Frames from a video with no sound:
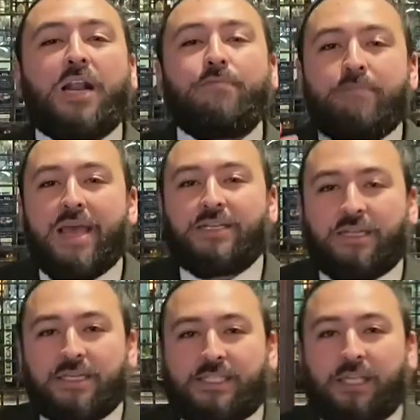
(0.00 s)
and
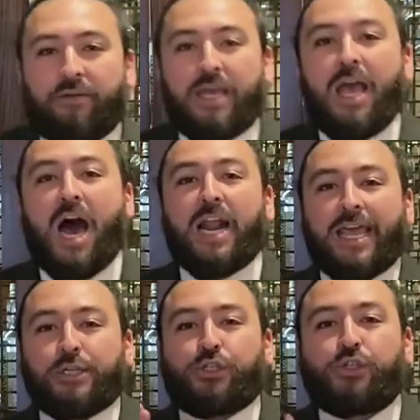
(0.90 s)
amazing distillery, and I
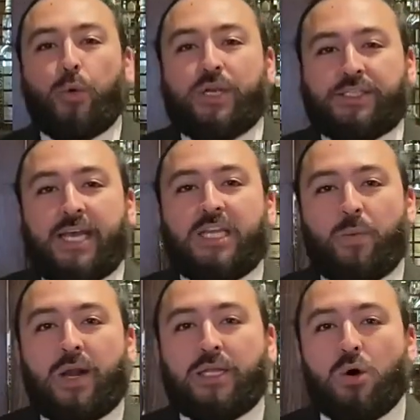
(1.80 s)
get so
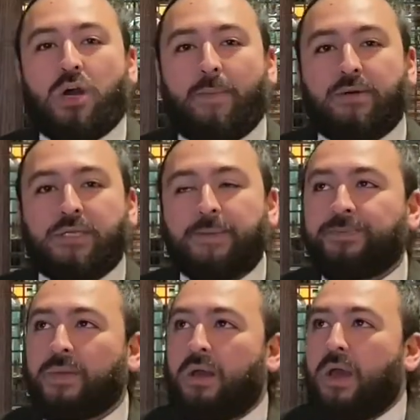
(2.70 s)
excited when I talk about it.
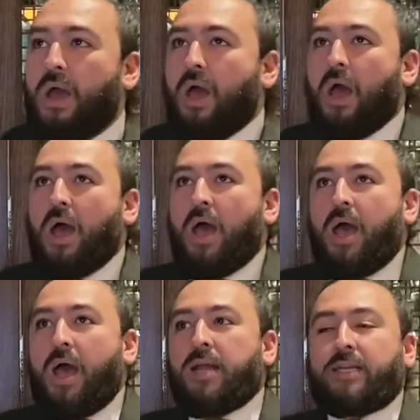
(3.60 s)

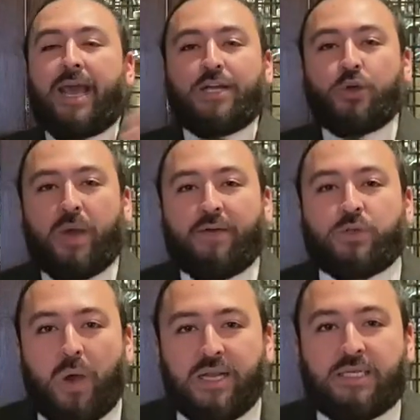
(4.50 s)
In Diageo we have
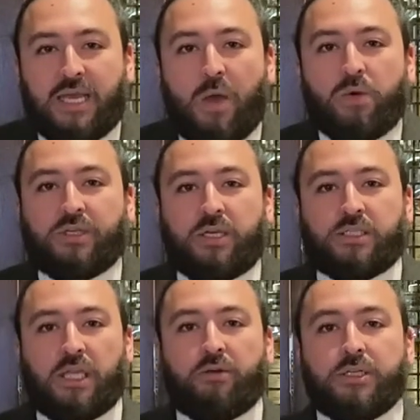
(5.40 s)
28 whisky
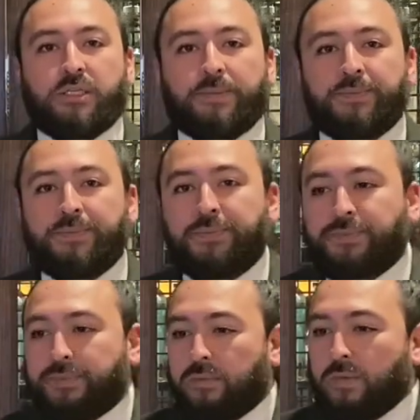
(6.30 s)
distilleries,
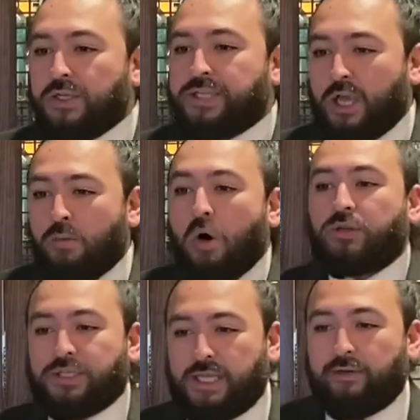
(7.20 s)
single
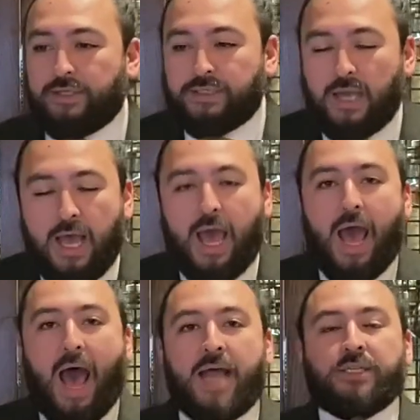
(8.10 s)
malt distilleries,
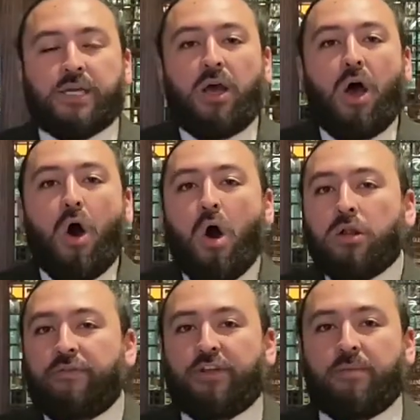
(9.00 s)
and
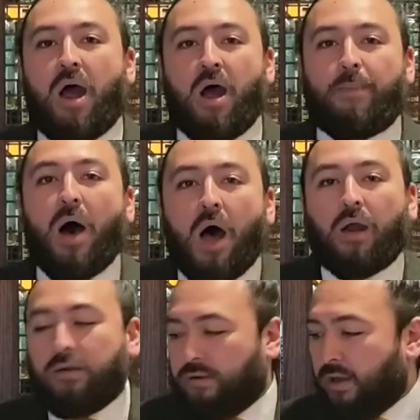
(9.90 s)
all of them
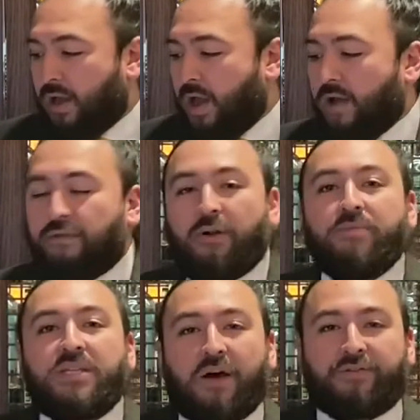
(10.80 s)
apart
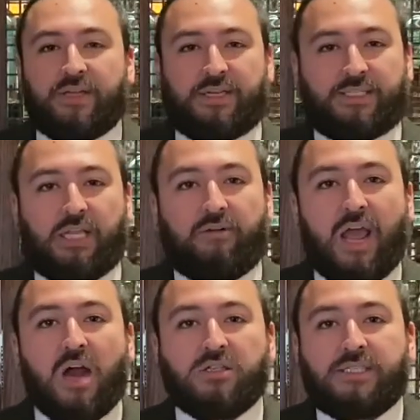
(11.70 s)
from Dufftown
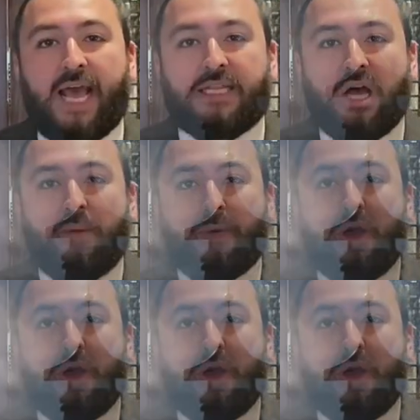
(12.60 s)
Distillery are set up